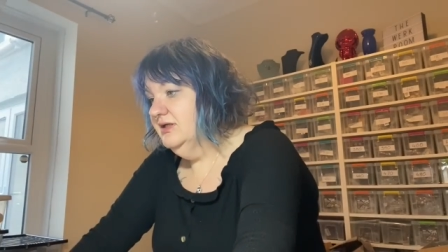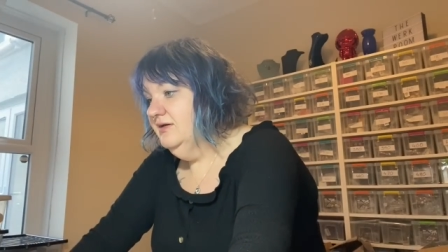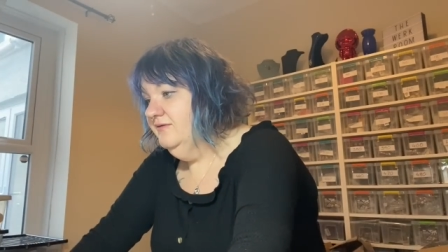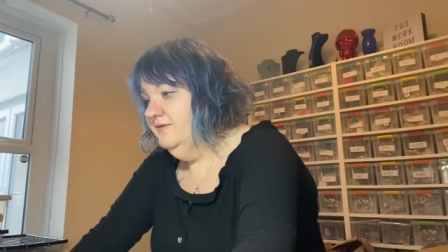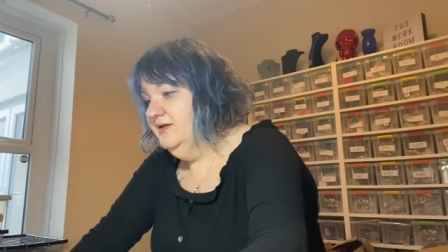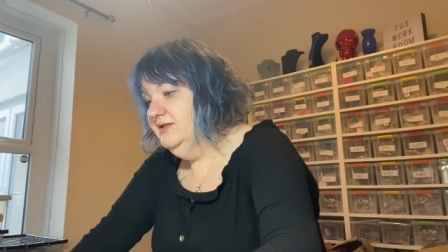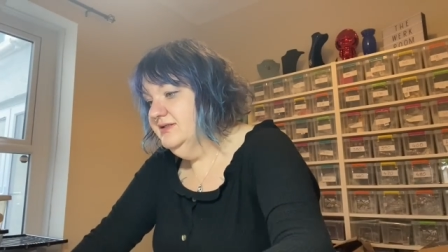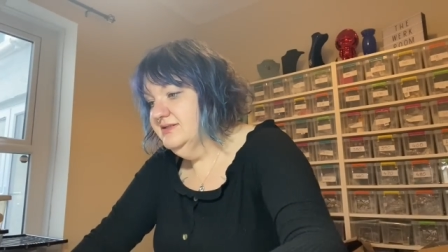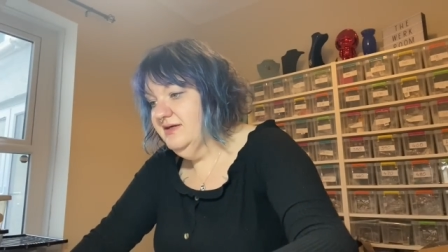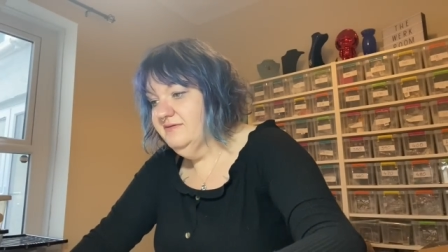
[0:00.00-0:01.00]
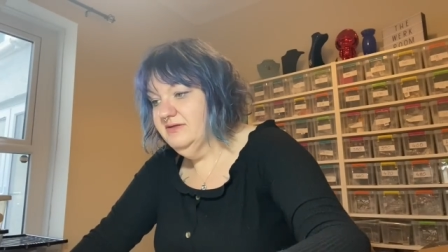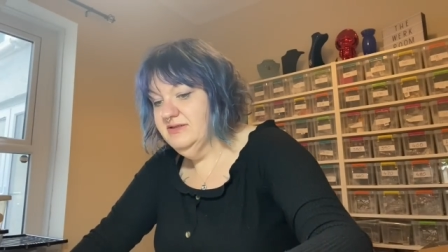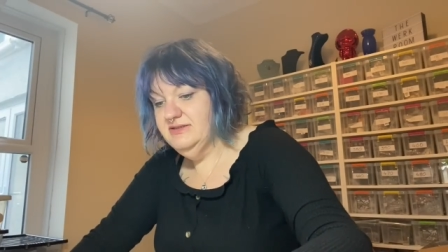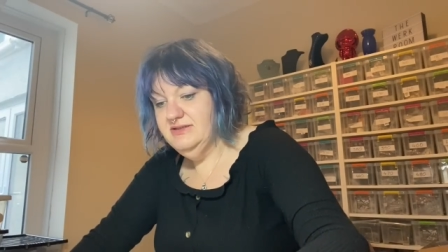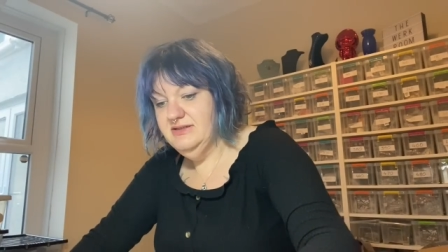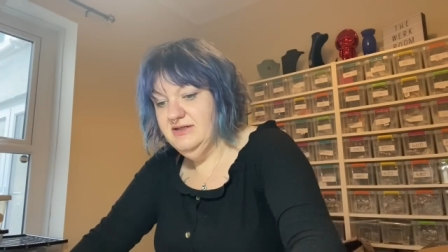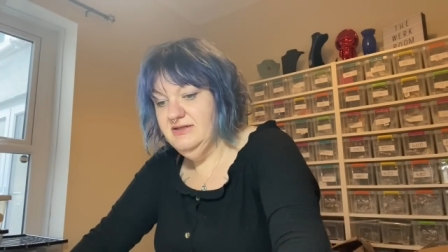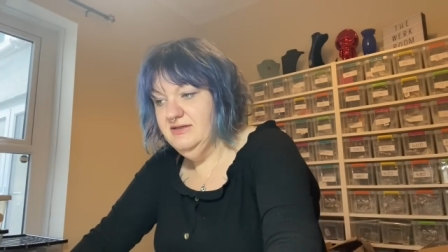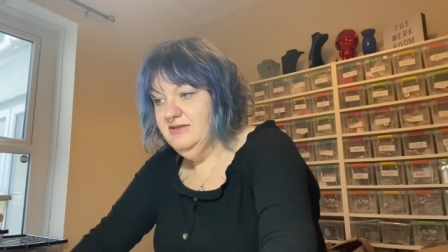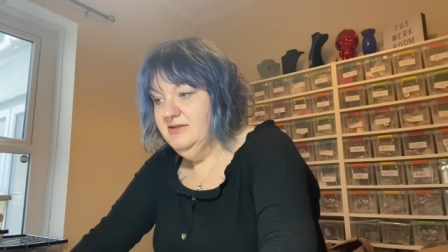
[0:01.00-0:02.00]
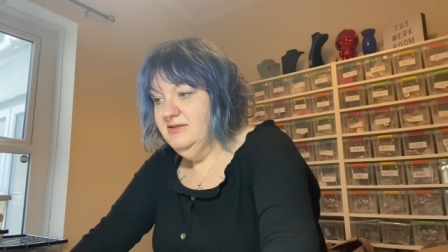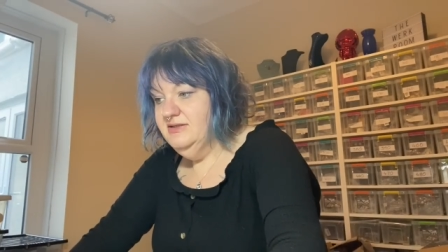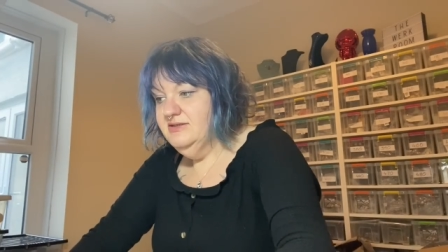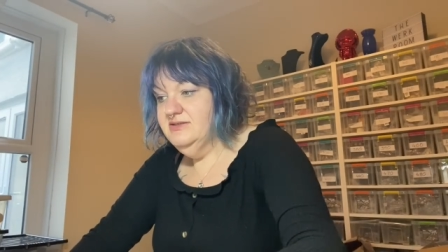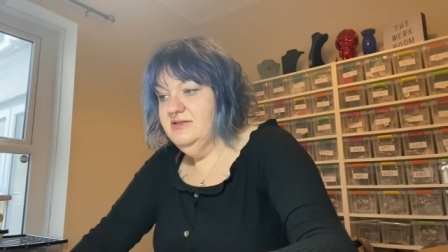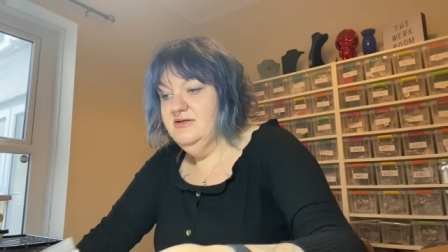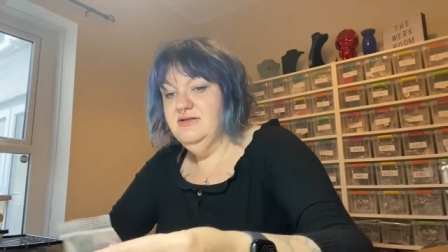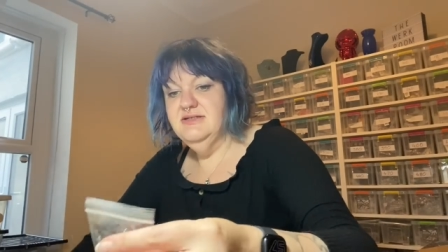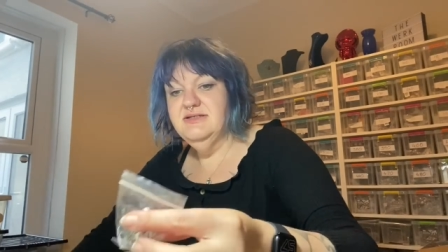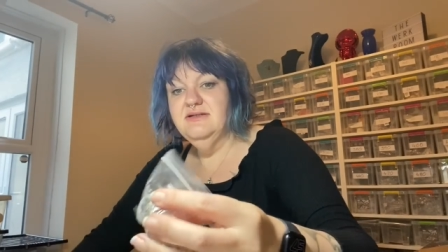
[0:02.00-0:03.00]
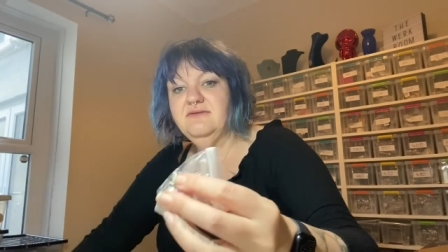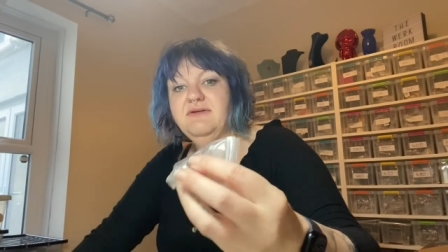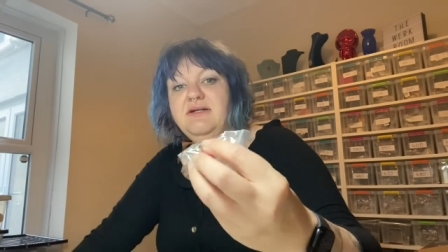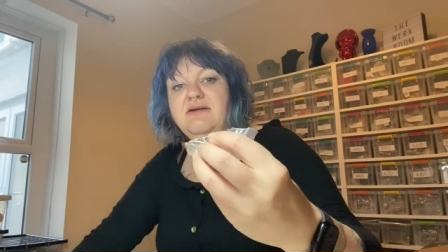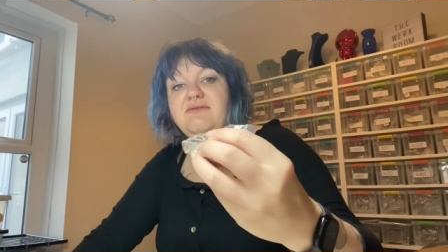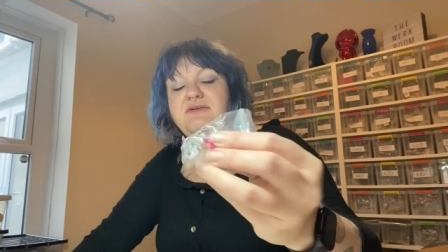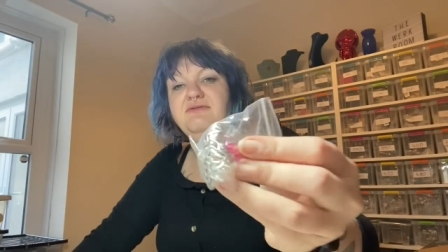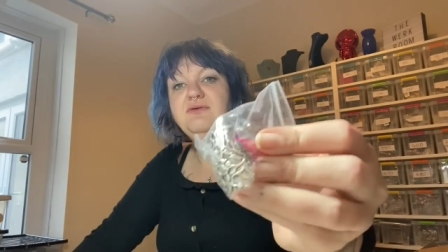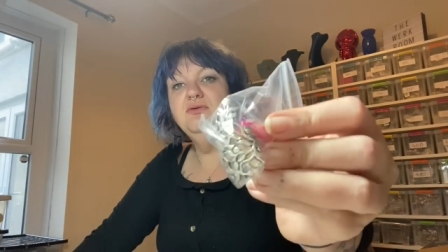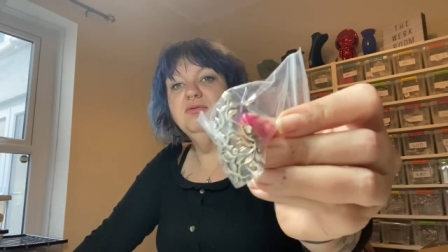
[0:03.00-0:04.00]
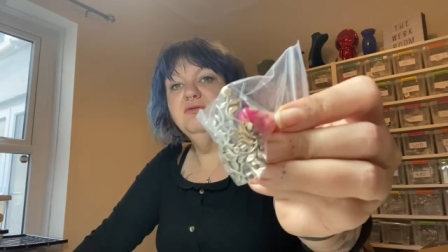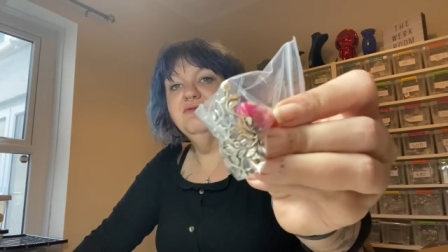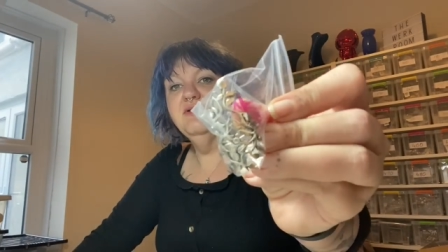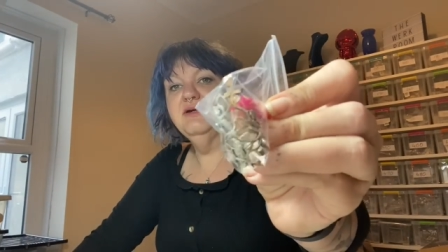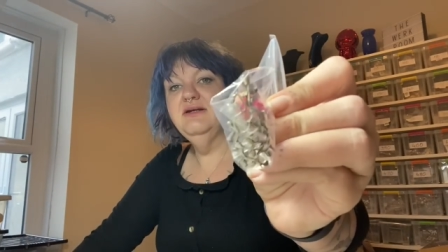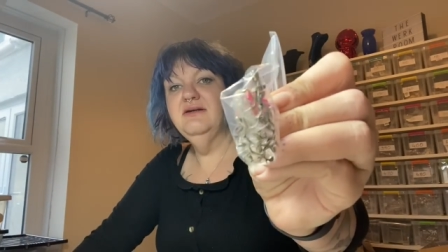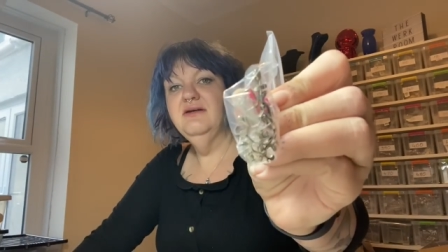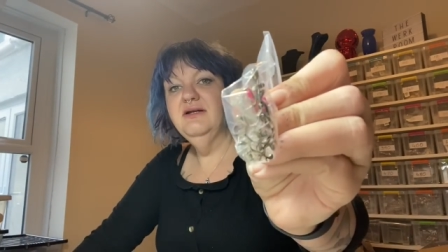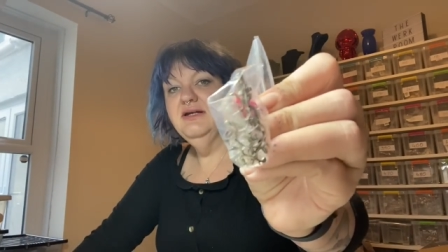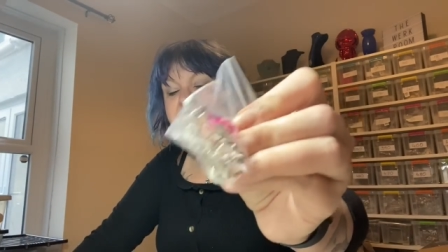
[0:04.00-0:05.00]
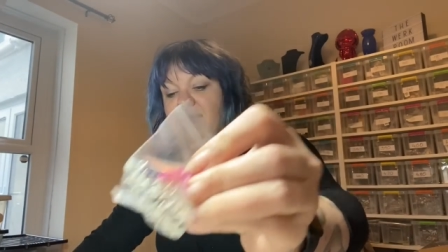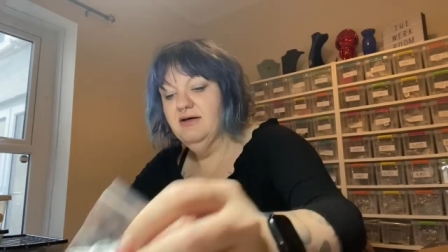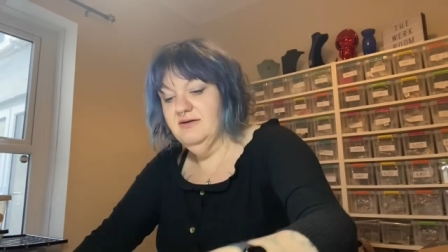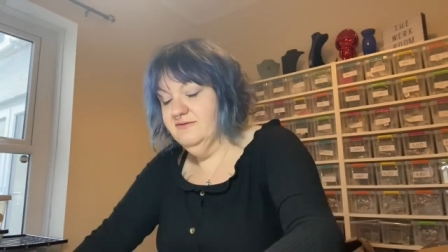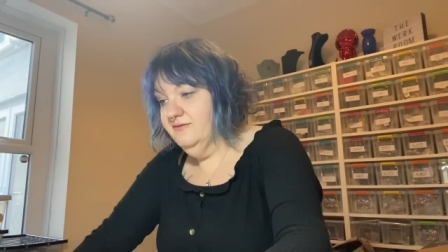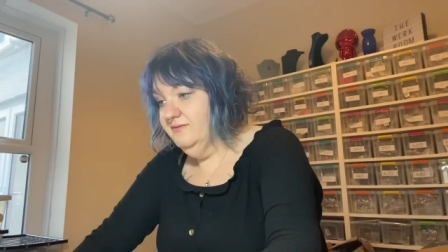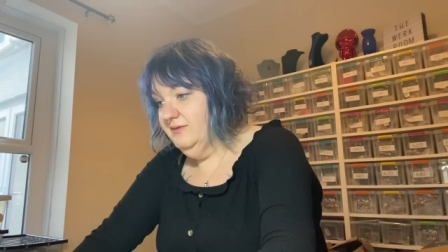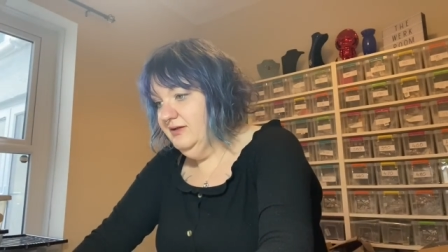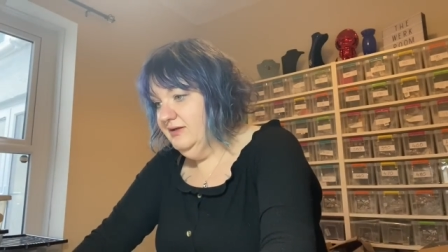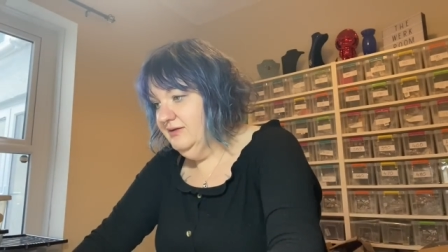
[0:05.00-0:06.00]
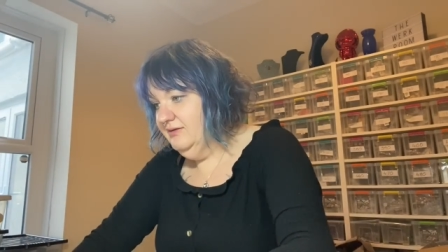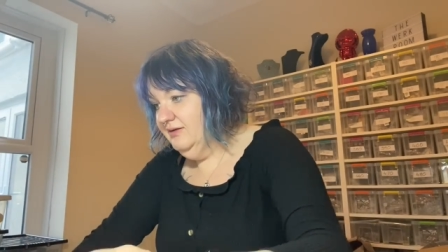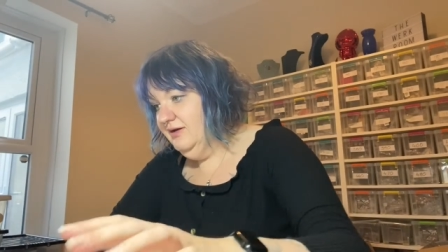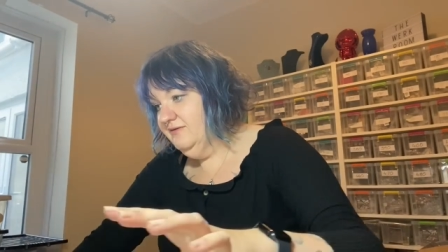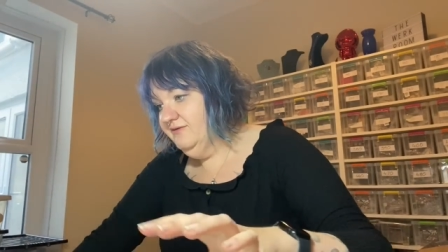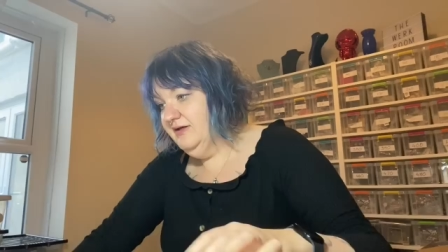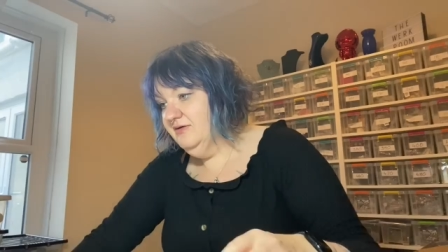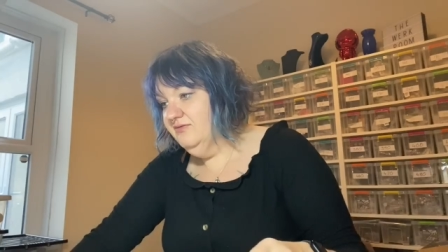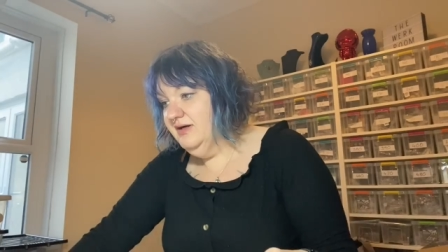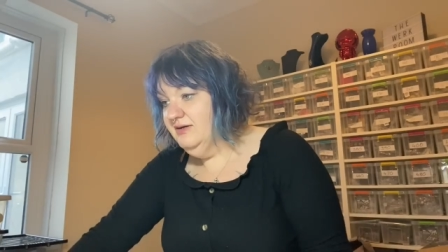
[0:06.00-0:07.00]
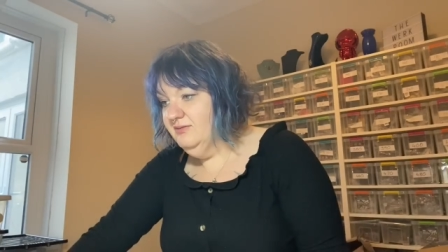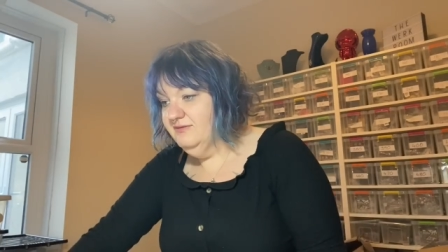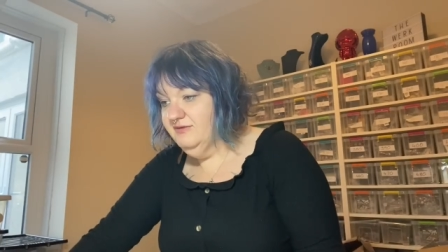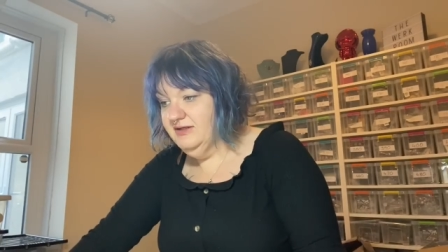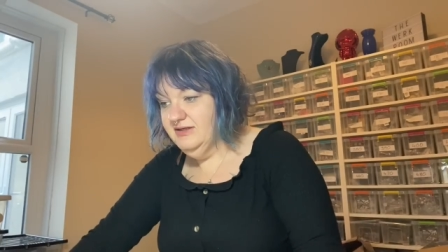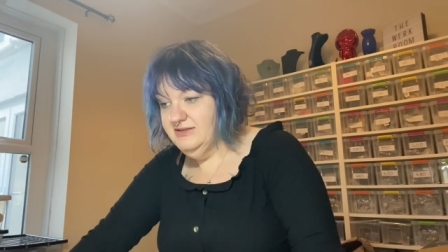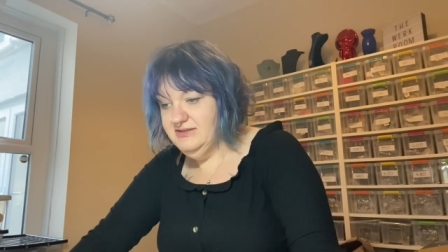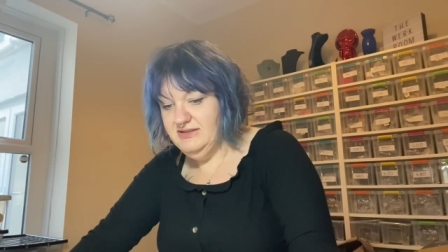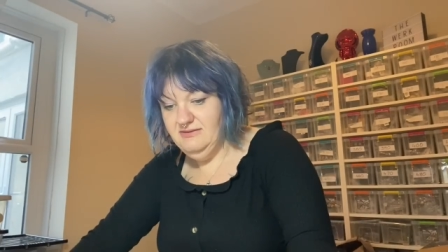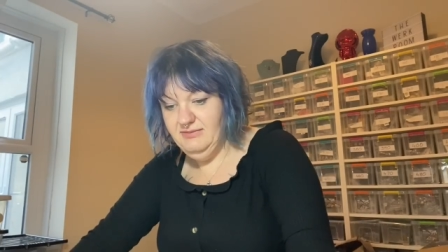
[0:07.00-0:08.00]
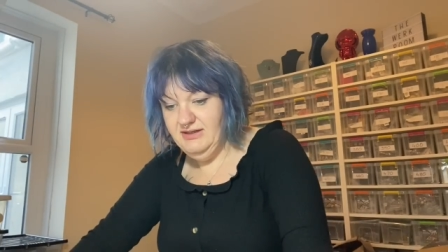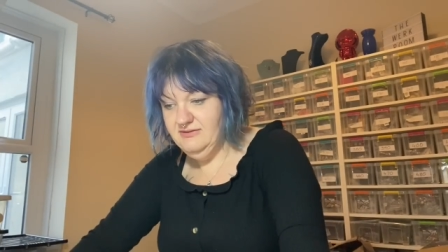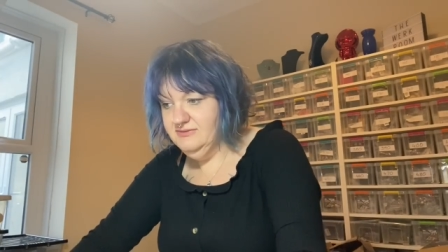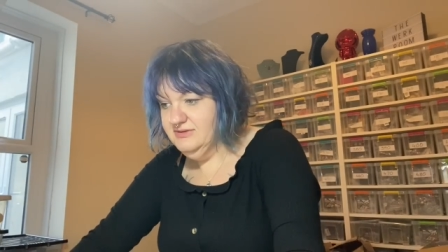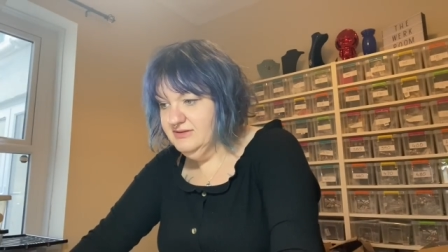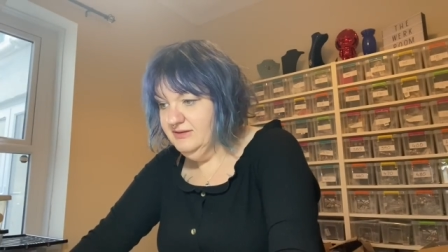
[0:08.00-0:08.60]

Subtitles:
cufflinks, £7.99. Sterling silver, lovely floral vine, like half finger ring, went for £19.